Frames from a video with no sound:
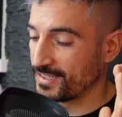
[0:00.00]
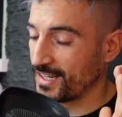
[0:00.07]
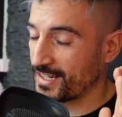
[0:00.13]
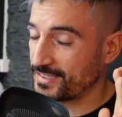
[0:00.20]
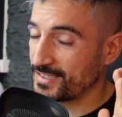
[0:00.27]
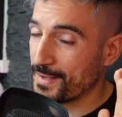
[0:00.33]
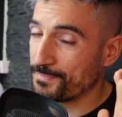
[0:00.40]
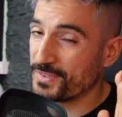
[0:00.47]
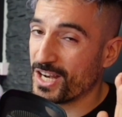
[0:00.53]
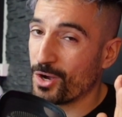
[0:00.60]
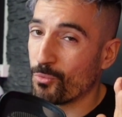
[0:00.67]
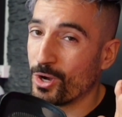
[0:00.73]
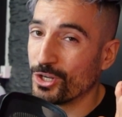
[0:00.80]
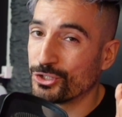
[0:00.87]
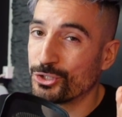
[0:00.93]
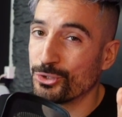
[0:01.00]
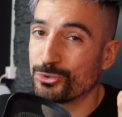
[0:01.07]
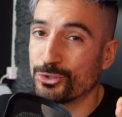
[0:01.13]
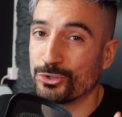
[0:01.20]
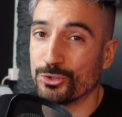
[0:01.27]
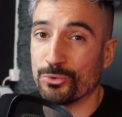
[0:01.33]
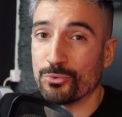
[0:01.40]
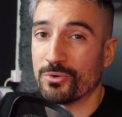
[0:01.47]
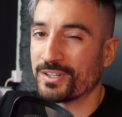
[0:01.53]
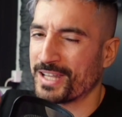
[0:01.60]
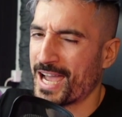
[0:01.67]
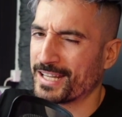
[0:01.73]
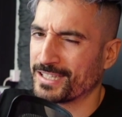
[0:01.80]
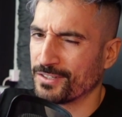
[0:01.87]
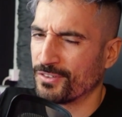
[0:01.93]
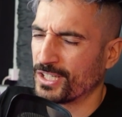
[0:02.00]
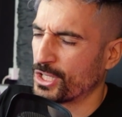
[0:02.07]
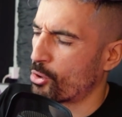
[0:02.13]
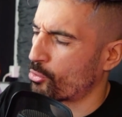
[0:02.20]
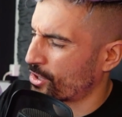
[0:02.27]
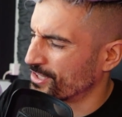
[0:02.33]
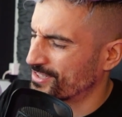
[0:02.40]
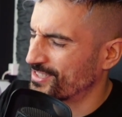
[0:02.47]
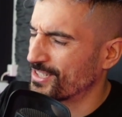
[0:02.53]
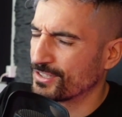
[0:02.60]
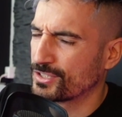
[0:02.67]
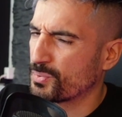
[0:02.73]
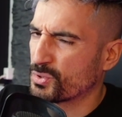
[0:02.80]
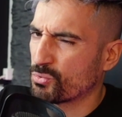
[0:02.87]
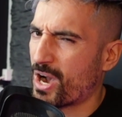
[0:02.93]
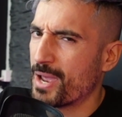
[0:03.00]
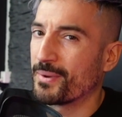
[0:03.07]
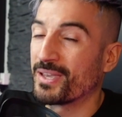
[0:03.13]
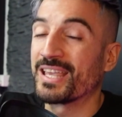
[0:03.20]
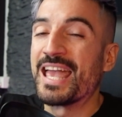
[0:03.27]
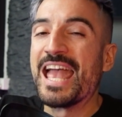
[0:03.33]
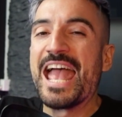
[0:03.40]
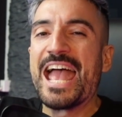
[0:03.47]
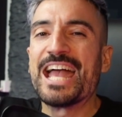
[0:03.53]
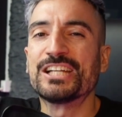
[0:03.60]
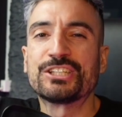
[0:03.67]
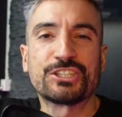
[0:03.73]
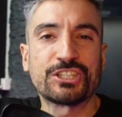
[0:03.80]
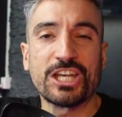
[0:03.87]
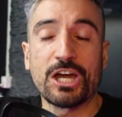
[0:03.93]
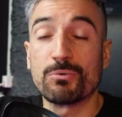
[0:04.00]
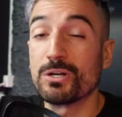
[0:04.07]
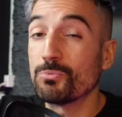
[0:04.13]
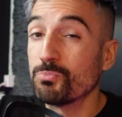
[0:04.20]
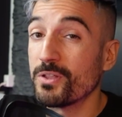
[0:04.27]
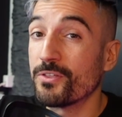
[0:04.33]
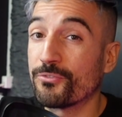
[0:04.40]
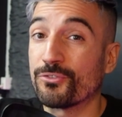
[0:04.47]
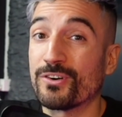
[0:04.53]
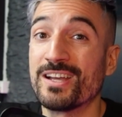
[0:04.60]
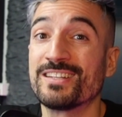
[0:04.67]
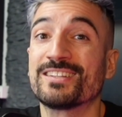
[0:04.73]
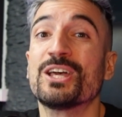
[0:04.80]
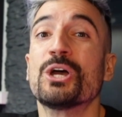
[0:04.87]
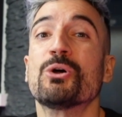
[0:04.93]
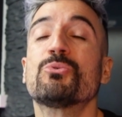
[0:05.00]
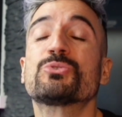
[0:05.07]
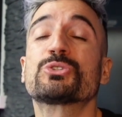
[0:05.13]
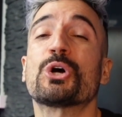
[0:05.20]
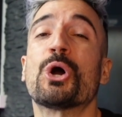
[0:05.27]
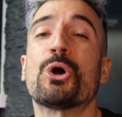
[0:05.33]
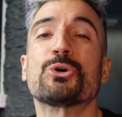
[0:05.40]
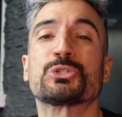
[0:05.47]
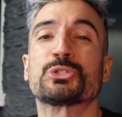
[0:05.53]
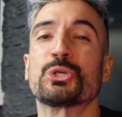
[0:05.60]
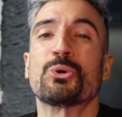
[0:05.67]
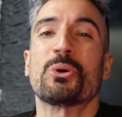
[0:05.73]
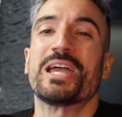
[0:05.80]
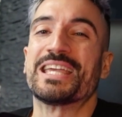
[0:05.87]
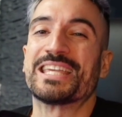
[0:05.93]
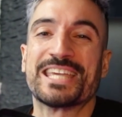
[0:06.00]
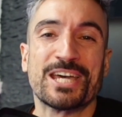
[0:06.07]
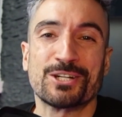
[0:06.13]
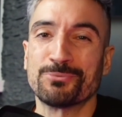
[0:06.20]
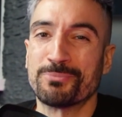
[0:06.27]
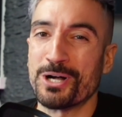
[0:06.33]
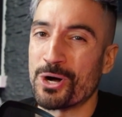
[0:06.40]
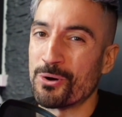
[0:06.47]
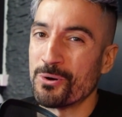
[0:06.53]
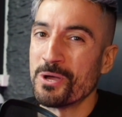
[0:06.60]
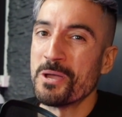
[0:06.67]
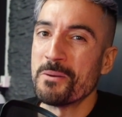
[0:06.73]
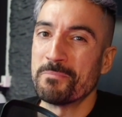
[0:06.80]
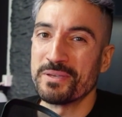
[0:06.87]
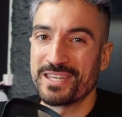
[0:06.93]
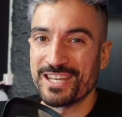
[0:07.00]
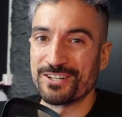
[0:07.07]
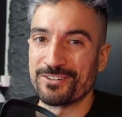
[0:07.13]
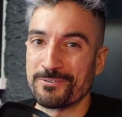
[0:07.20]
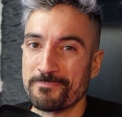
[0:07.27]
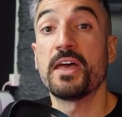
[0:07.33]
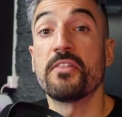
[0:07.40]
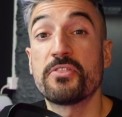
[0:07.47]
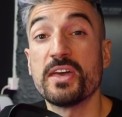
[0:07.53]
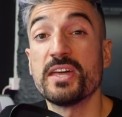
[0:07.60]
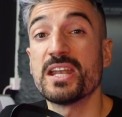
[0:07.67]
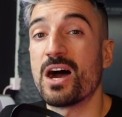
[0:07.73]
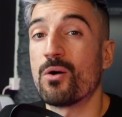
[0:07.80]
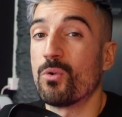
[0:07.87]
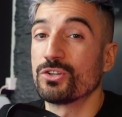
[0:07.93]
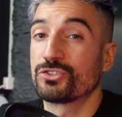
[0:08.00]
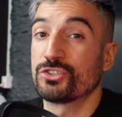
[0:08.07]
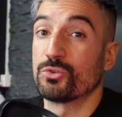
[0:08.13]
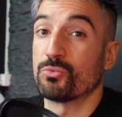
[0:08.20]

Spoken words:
the next step that I want you to do. Like the video, consider subscribing, and share it with a friend who's also a kettlebell beginner. And then I want you